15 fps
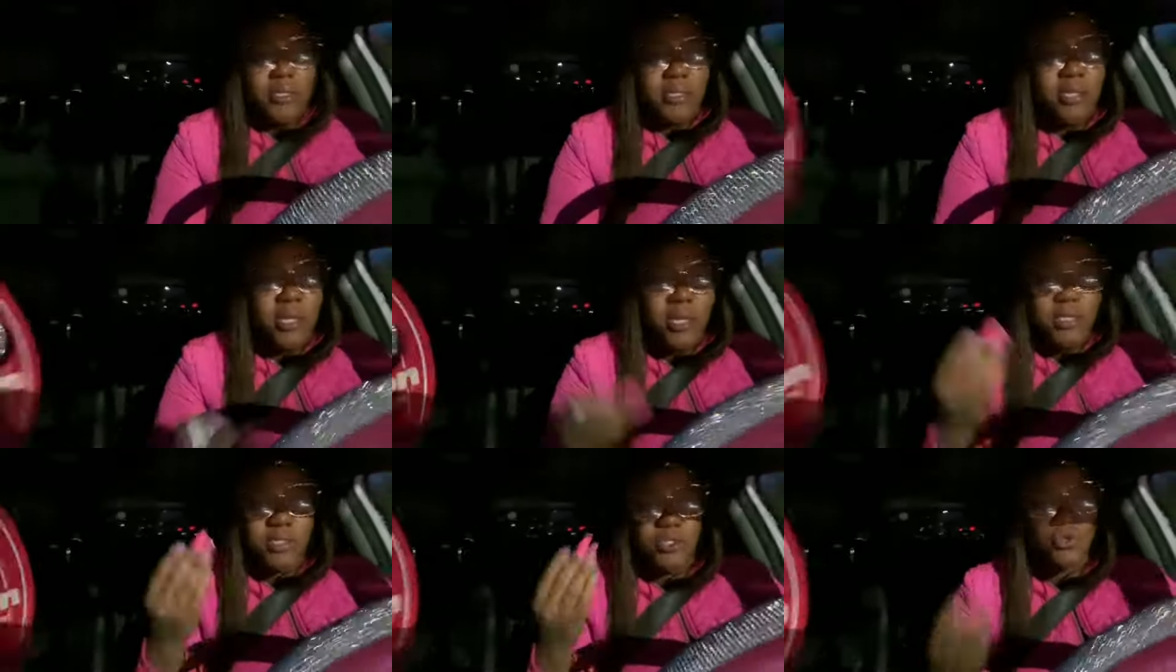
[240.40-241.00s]

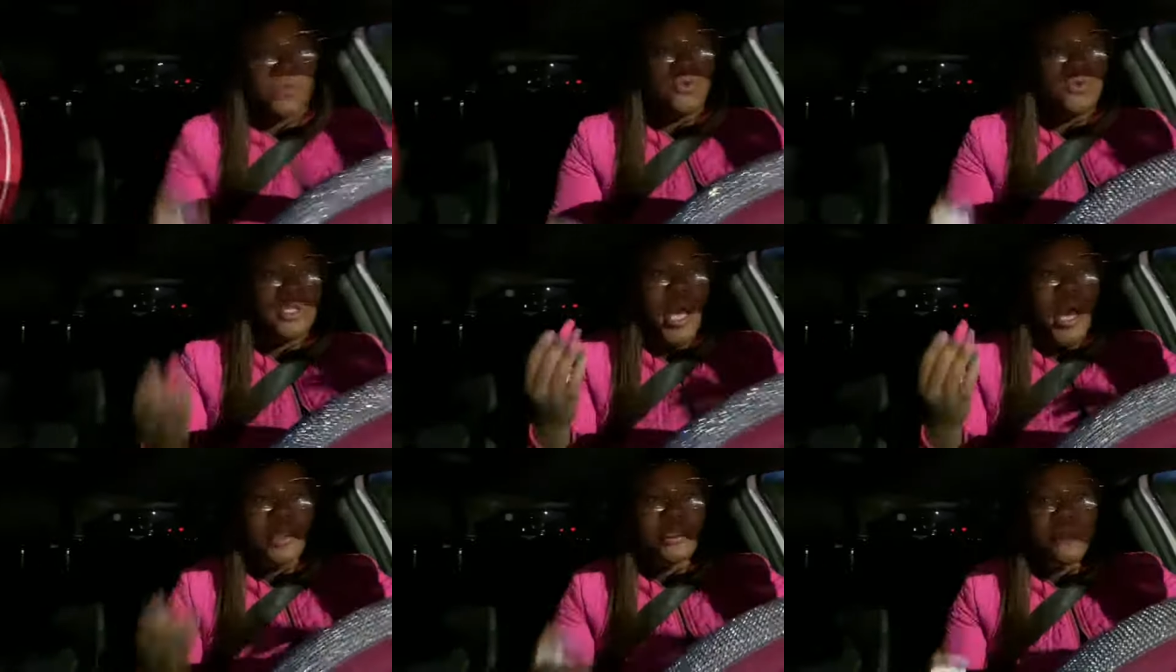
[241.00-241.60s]
there's two
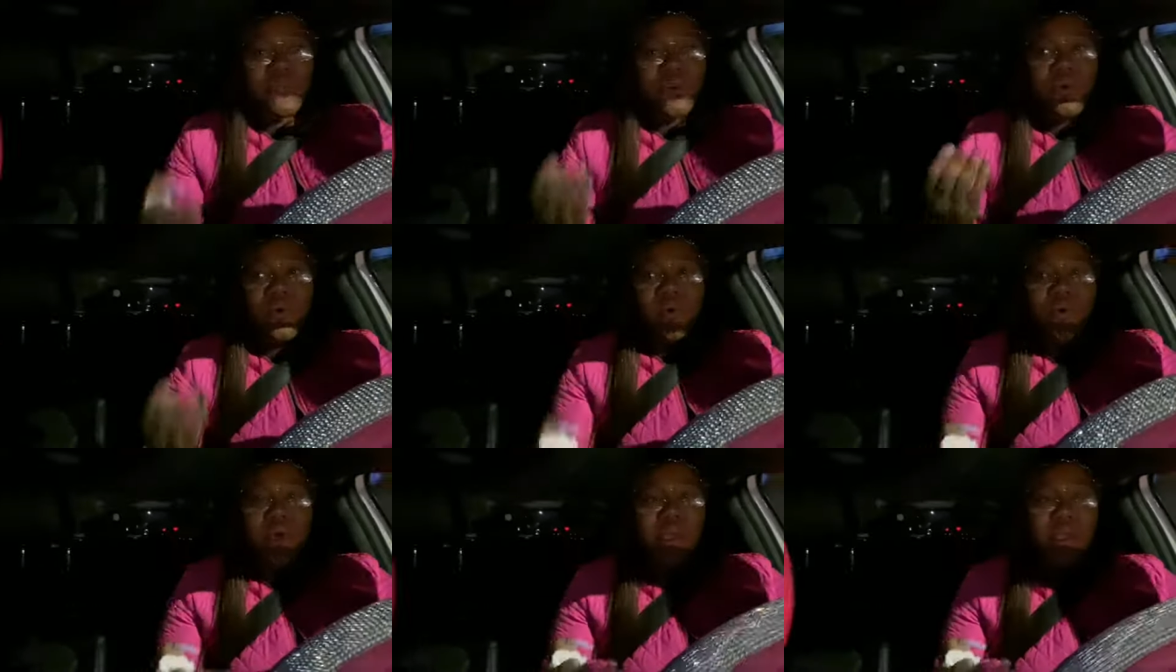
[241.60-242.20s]
sides of a
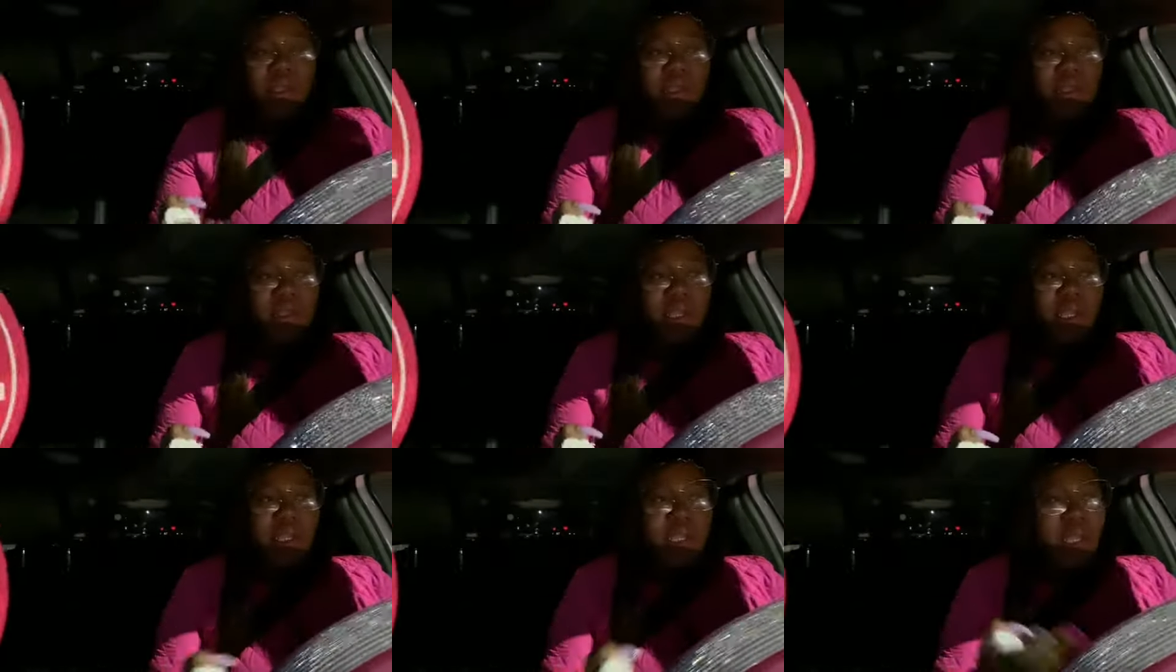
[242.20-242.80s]
coin
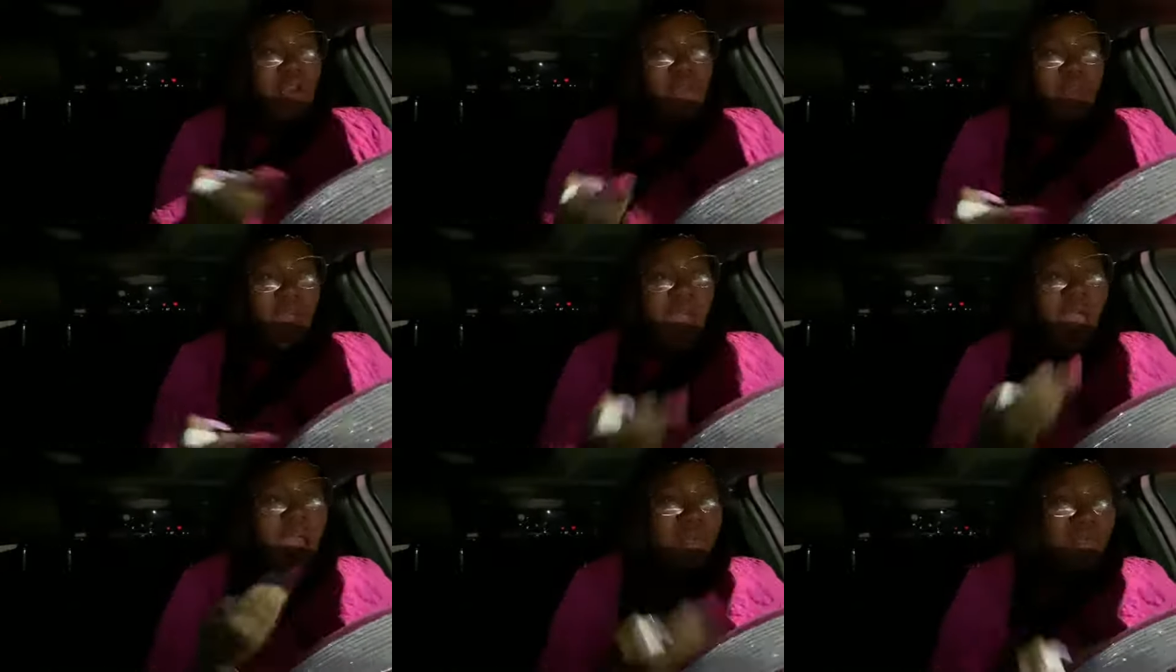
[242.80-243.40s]
in
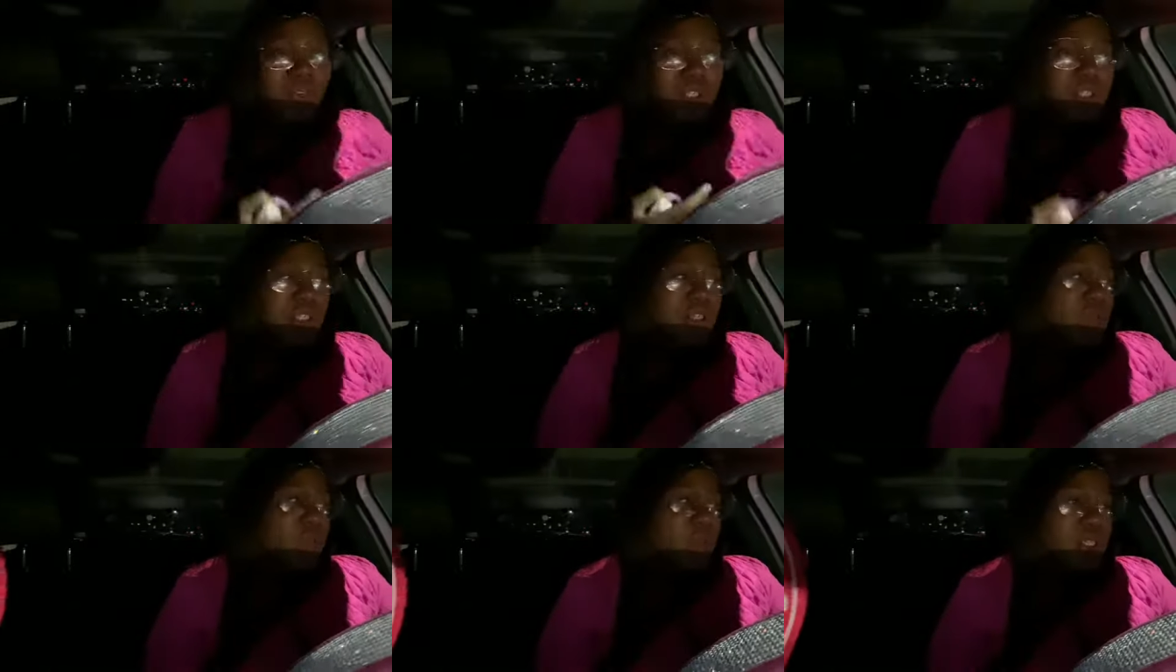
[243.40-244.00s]
every
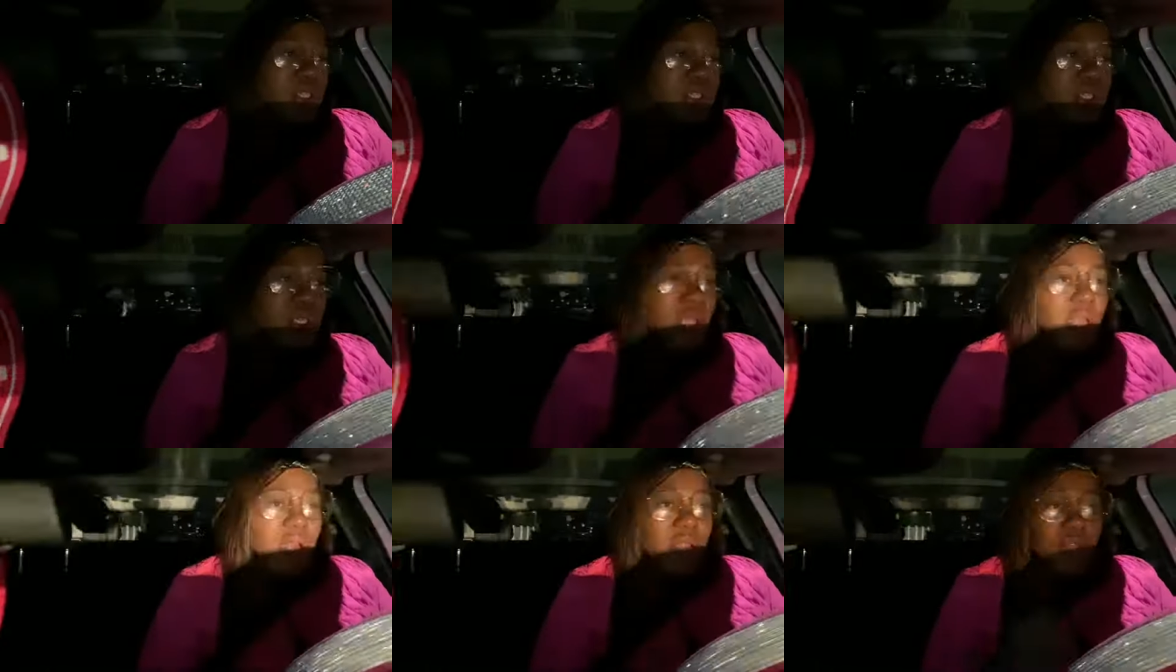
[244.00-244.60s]
situation.
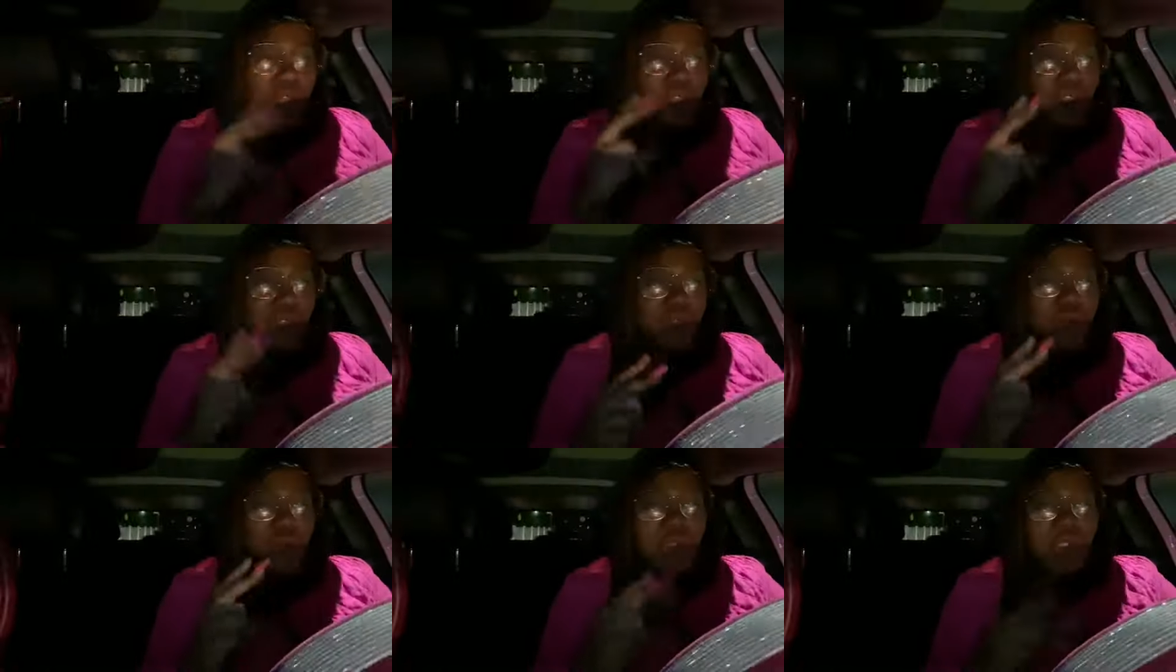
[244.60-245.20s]
There's
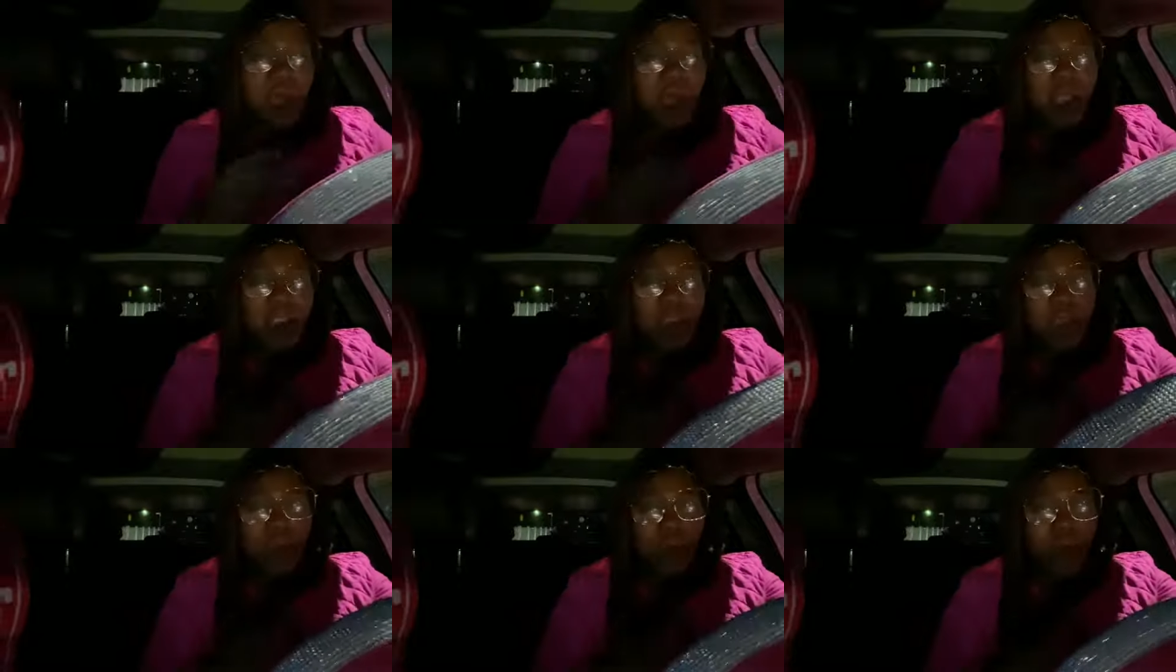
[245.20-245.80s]
two sides
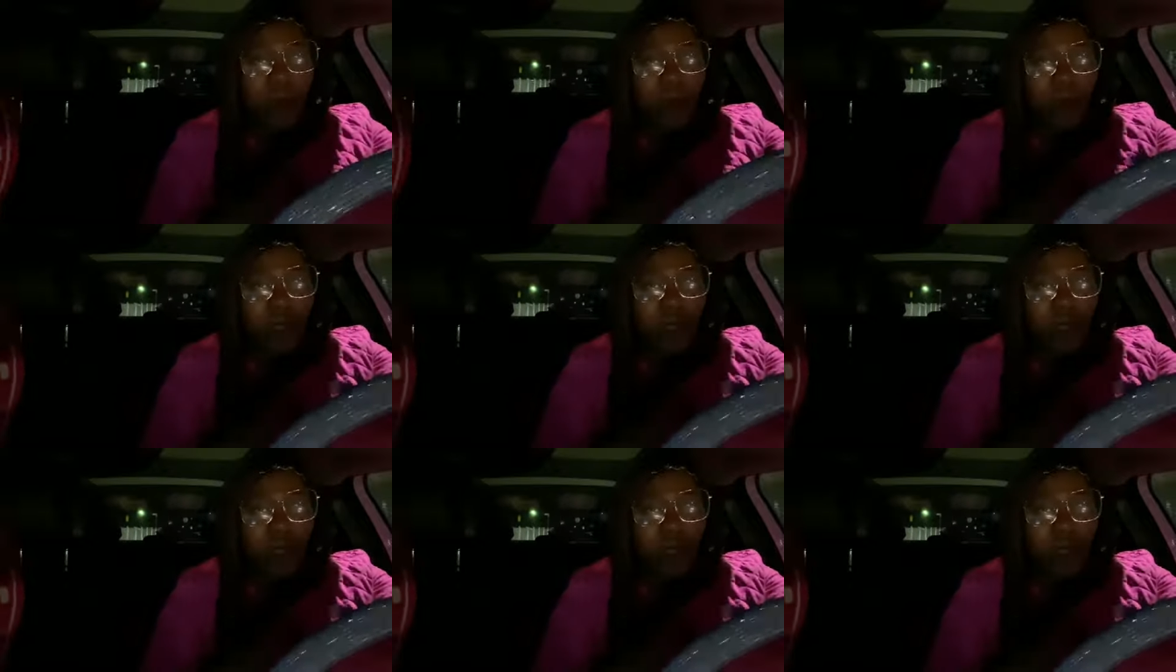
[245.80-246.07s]
of a coin